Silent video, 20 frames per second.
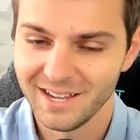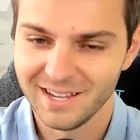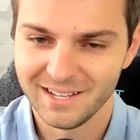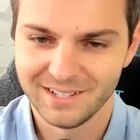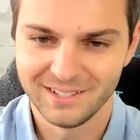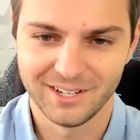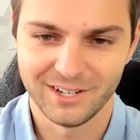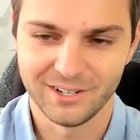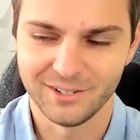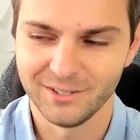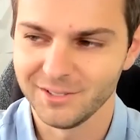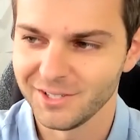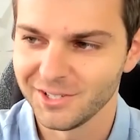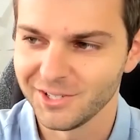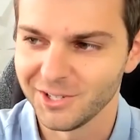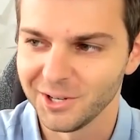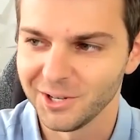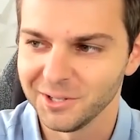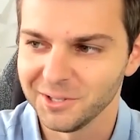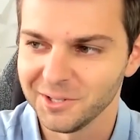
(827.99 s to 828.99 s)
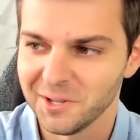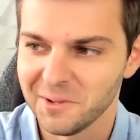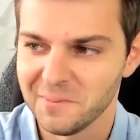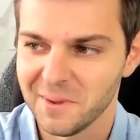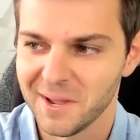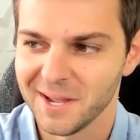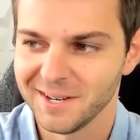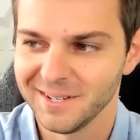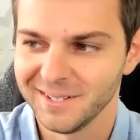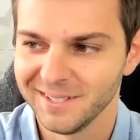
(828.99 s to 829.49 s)
No, certainly,
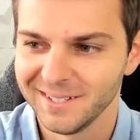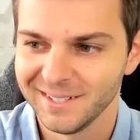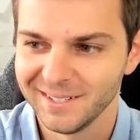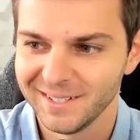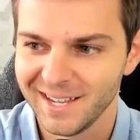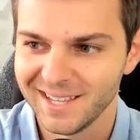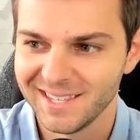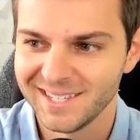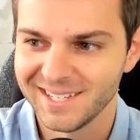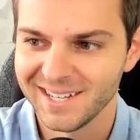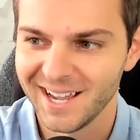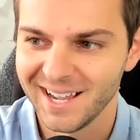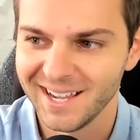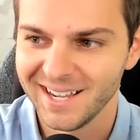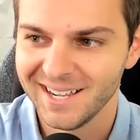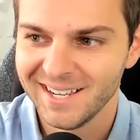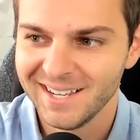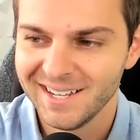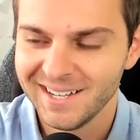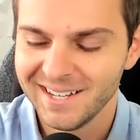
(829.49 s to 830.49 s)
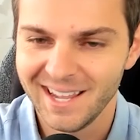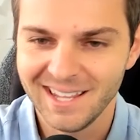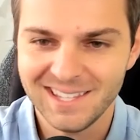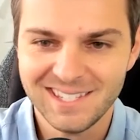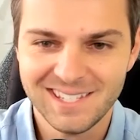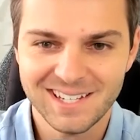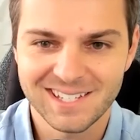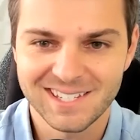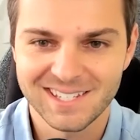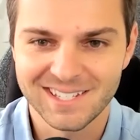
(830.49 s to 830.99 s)
man. It's uh
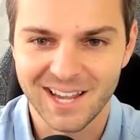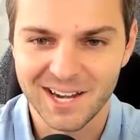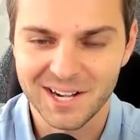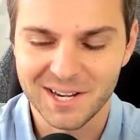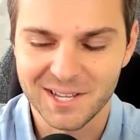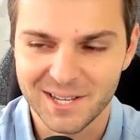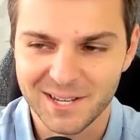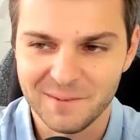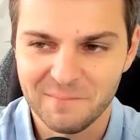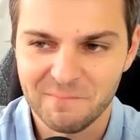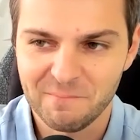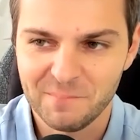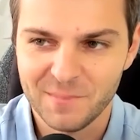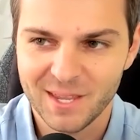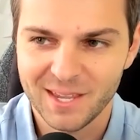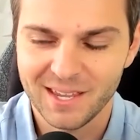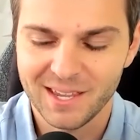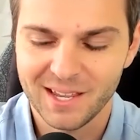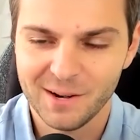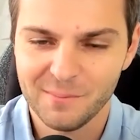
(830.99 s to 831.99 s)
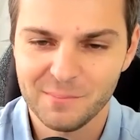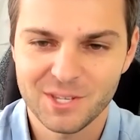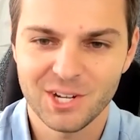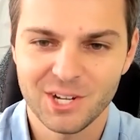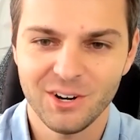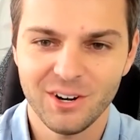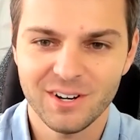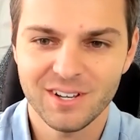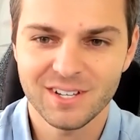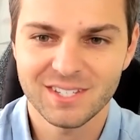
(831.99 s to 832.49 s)
it's exciting. And I'm
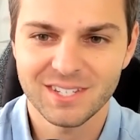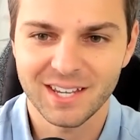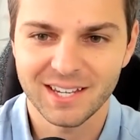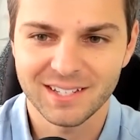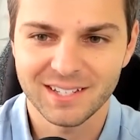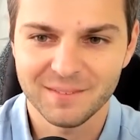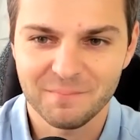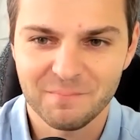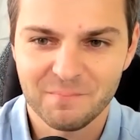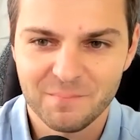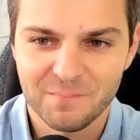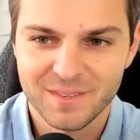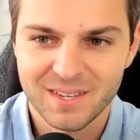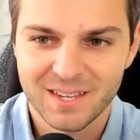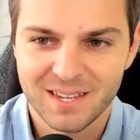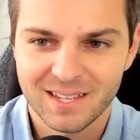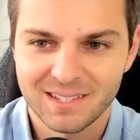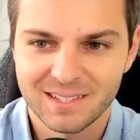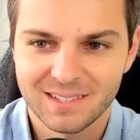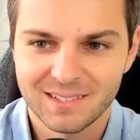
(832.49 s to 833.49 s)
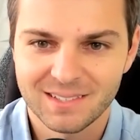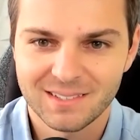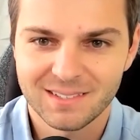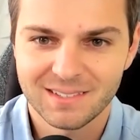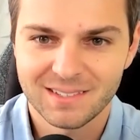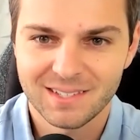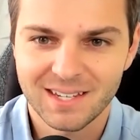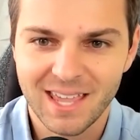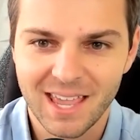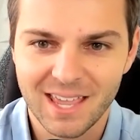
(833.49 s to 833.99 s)
curious like
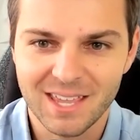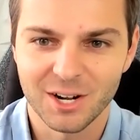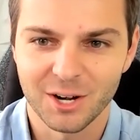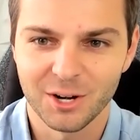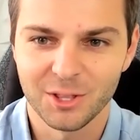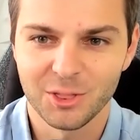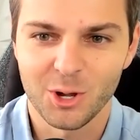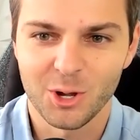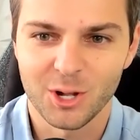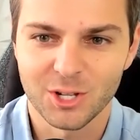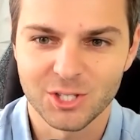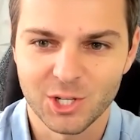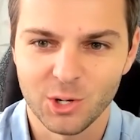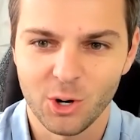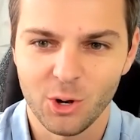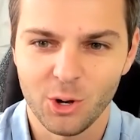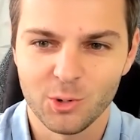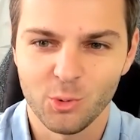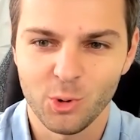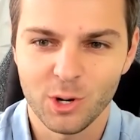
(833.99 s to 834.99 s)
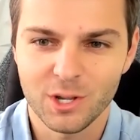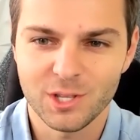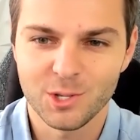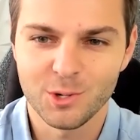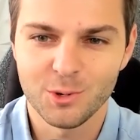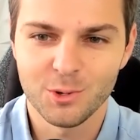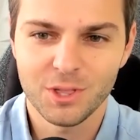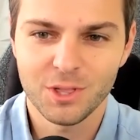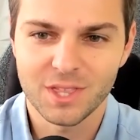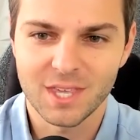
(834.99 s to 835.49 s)
to get your thoughts on, on what
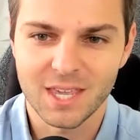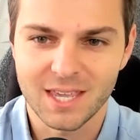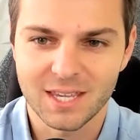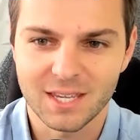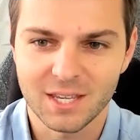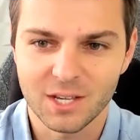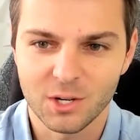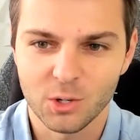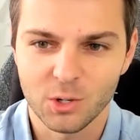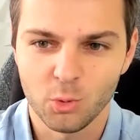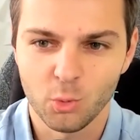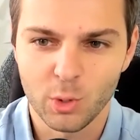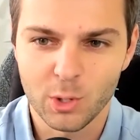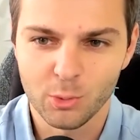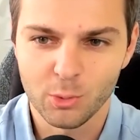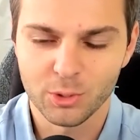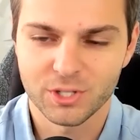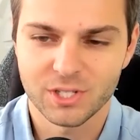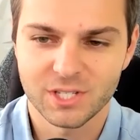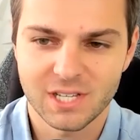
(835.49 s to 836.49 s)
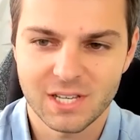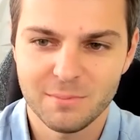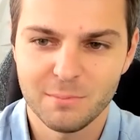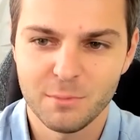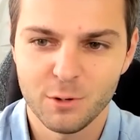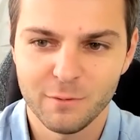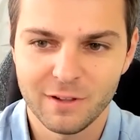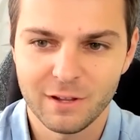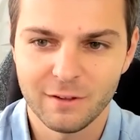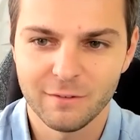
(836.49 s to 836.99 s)
you think we will see
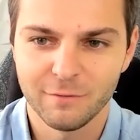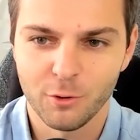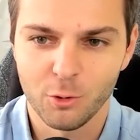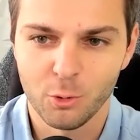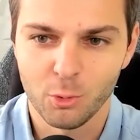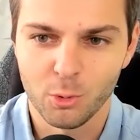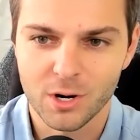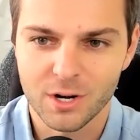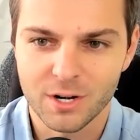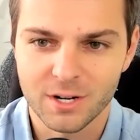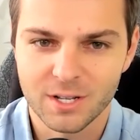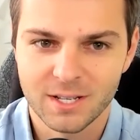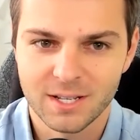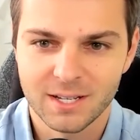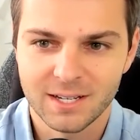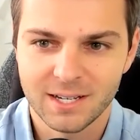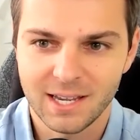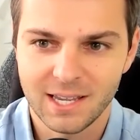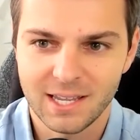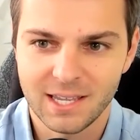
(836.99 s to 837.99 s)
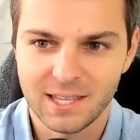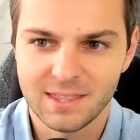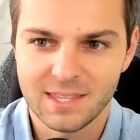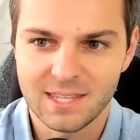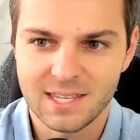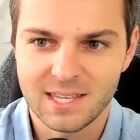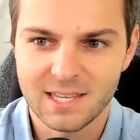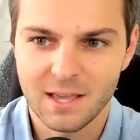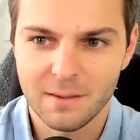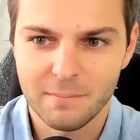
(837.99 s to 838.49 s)
moving forward in
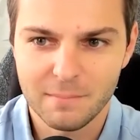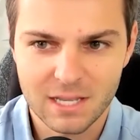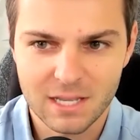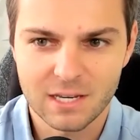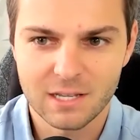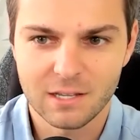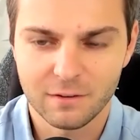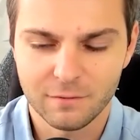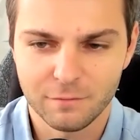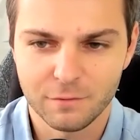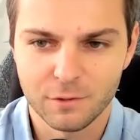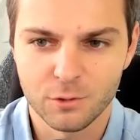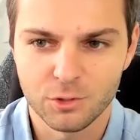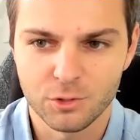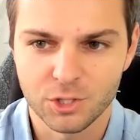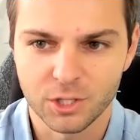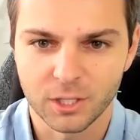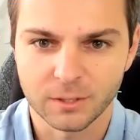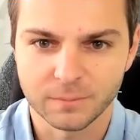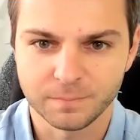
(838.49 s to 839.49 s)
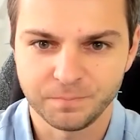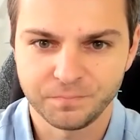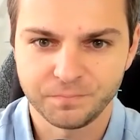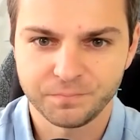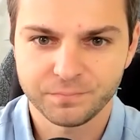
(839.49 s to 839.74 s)
the immediate future.